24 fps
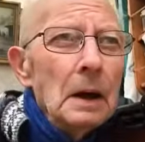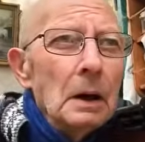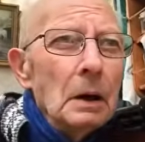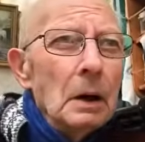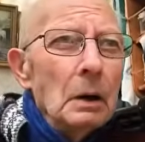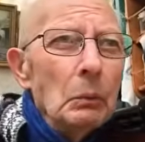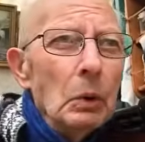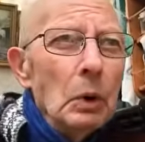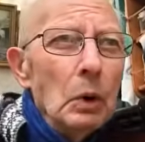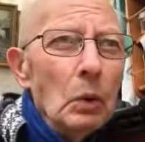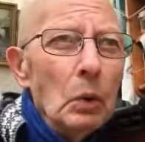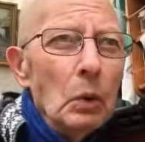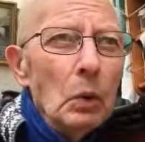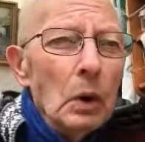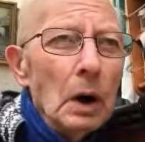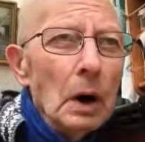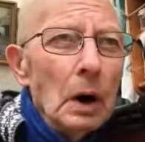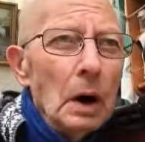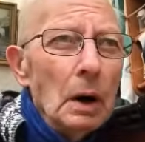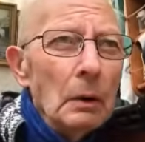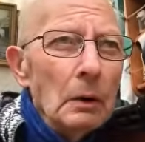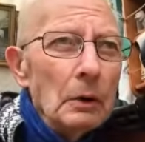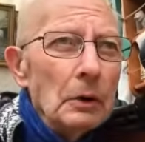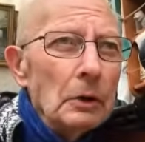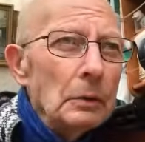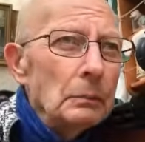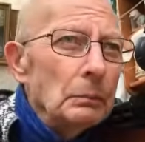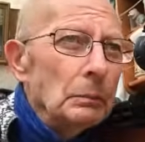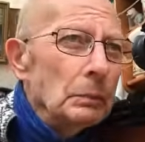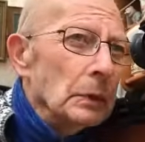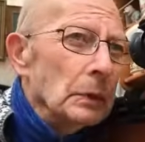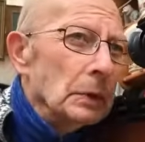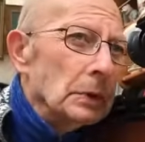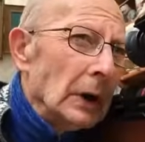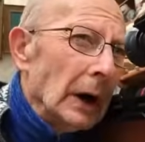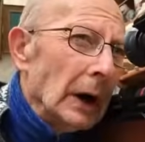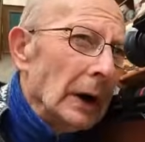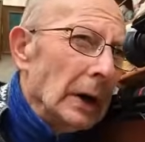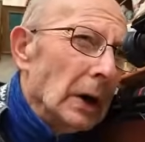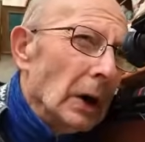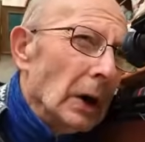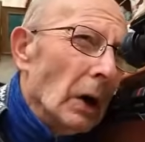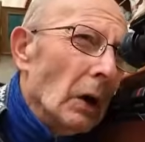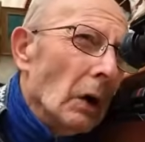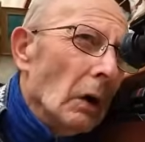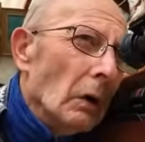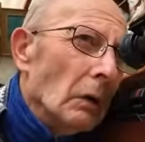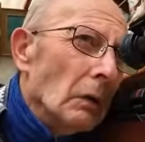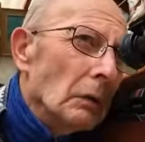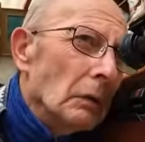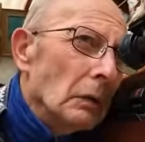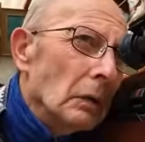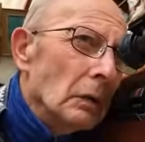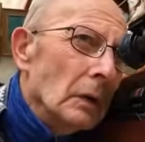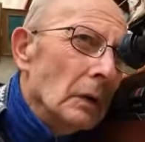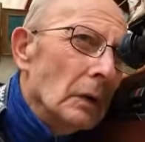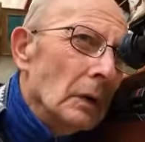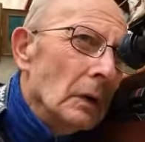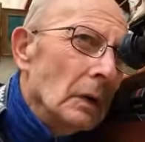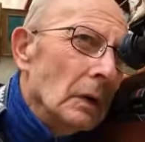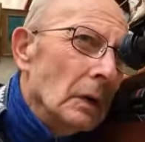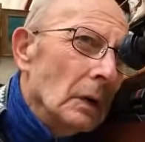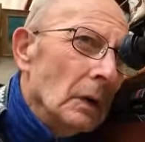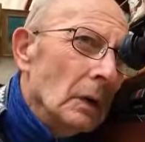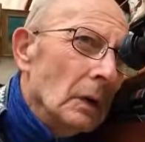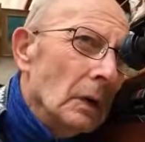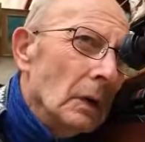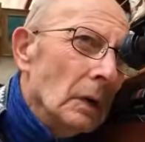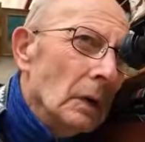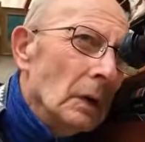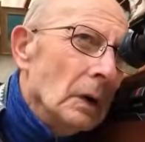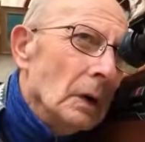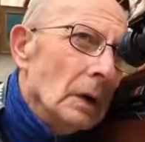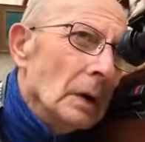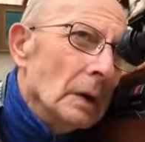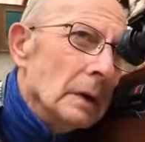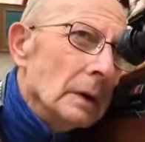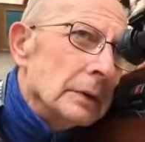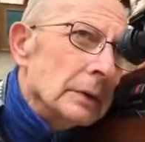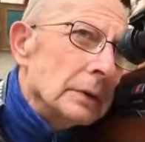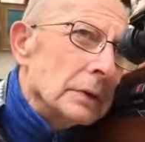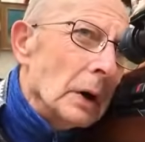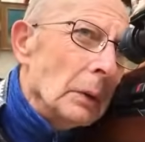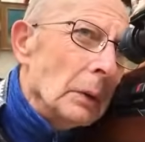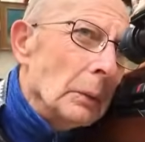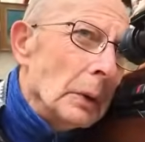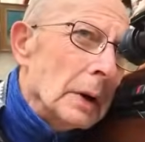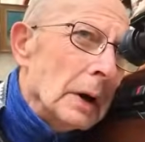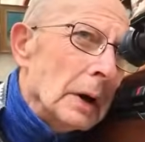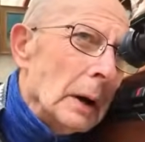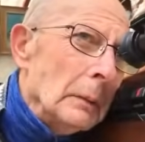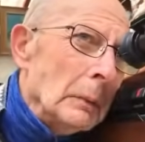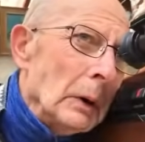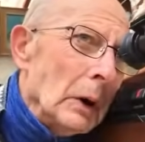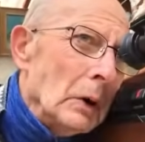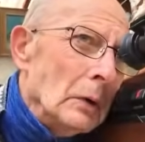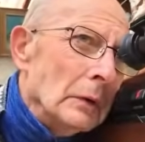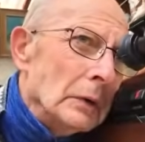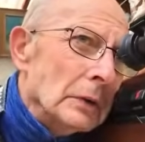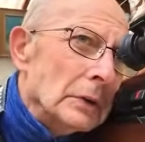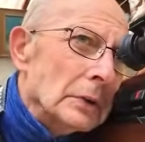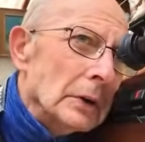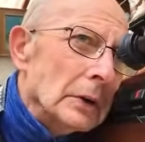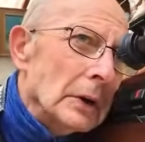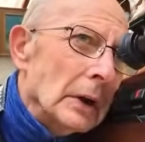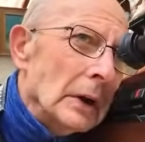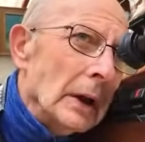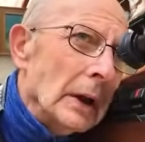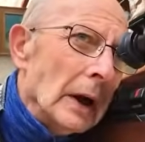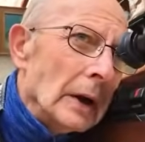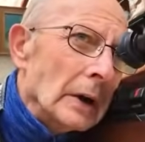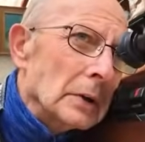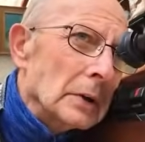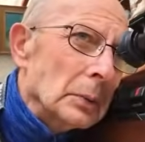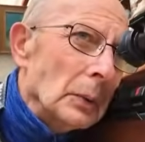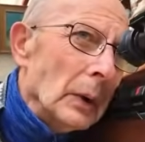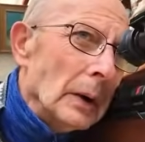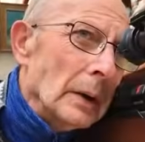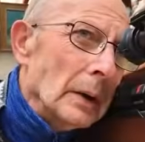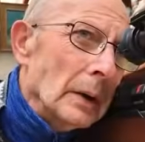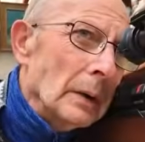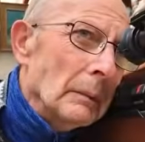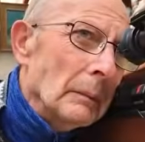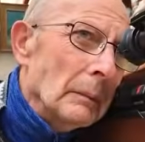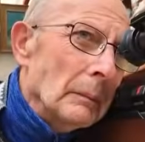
will take it off. So we come over to the next one,